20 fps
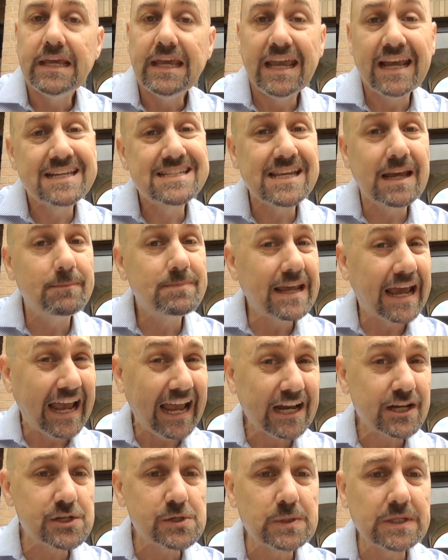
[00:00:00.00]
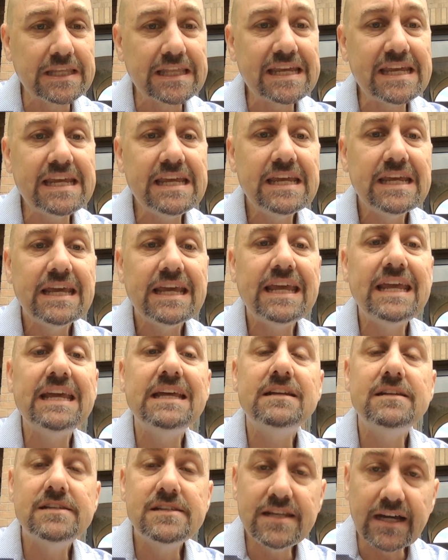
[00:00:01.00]
except actually
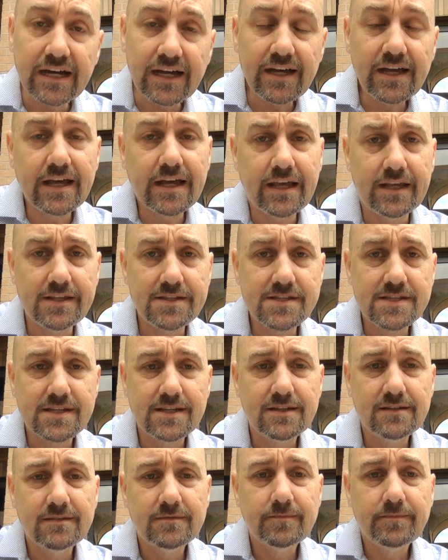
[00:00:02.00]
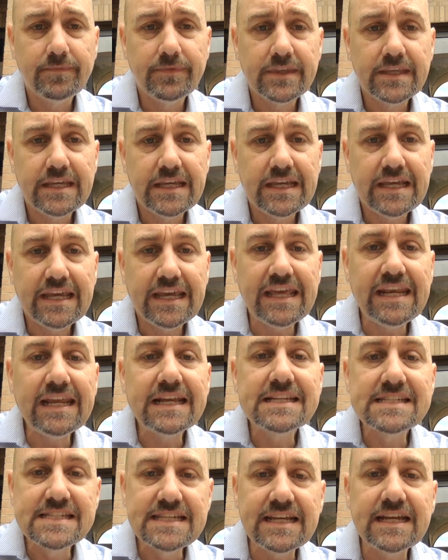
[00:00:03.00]
it does. It
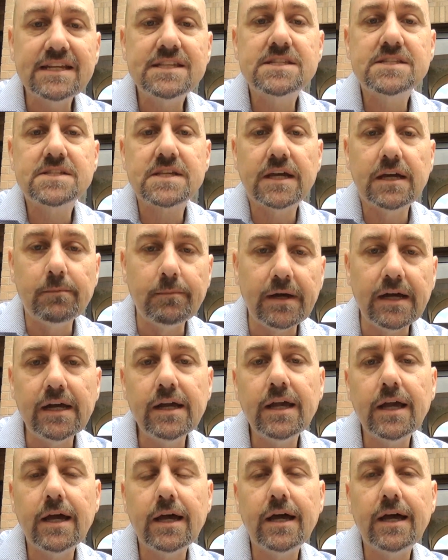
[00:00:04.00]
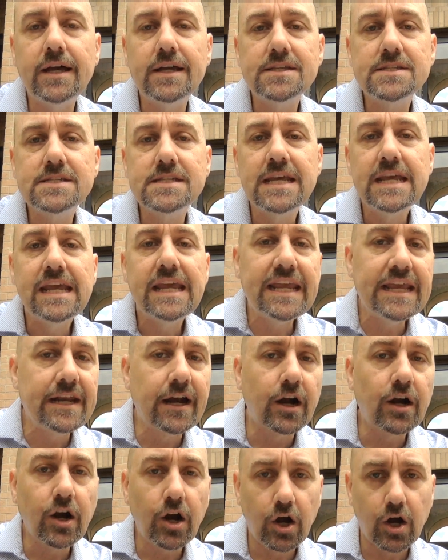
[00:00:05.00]
exists among us in
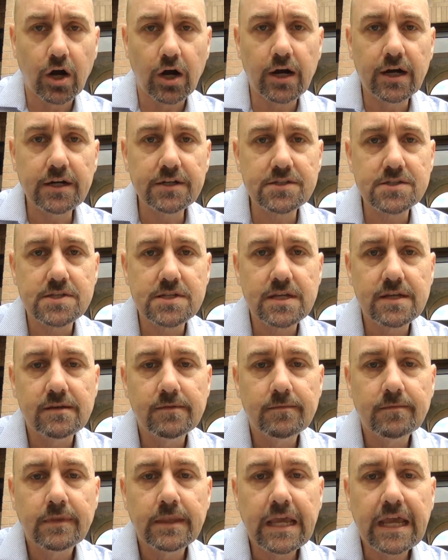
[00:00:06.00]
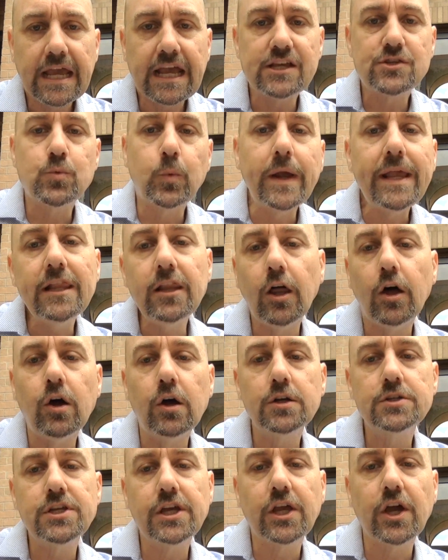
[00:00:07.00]
our hearts as we
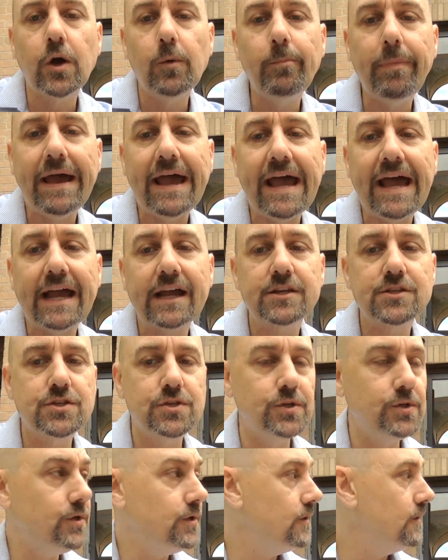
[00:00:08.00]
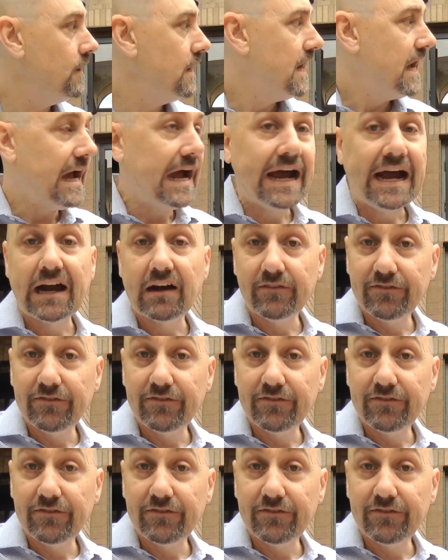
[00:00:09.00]
long to go back to our